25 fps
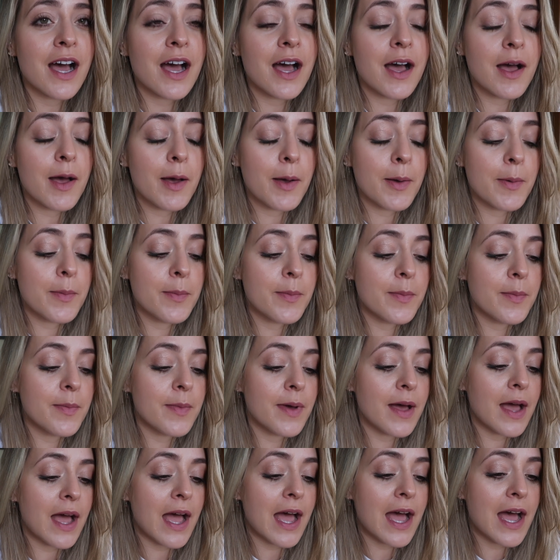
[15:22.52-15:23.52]

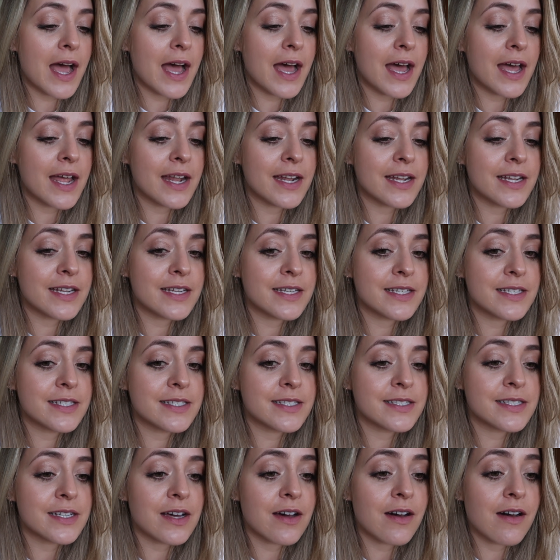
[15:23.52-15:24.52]
And
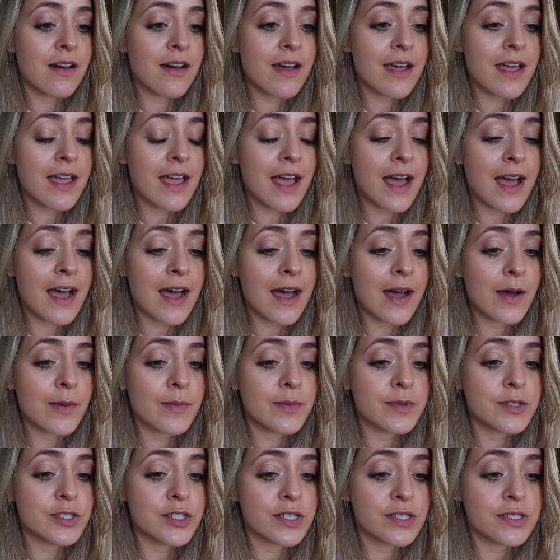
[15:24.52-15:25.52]
I
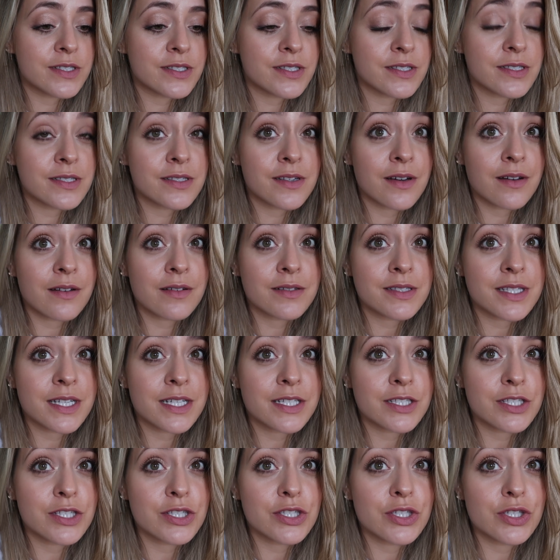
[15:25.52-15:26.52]
am just
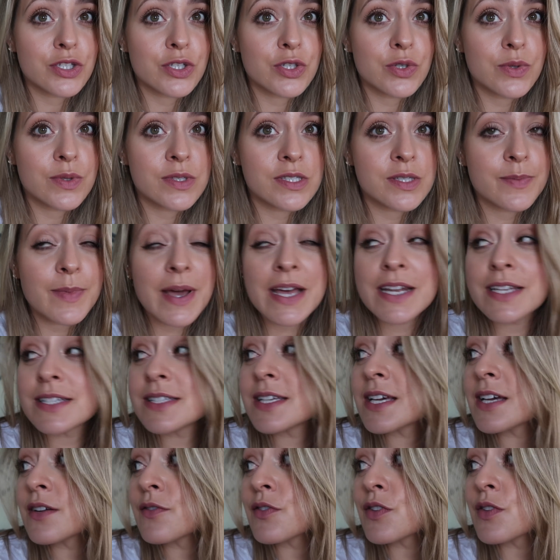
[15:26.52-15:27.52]
starting to do some
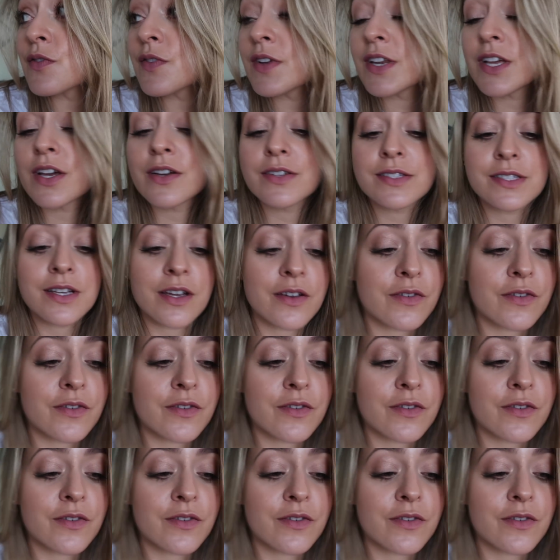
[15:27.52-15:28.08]
editing for the videos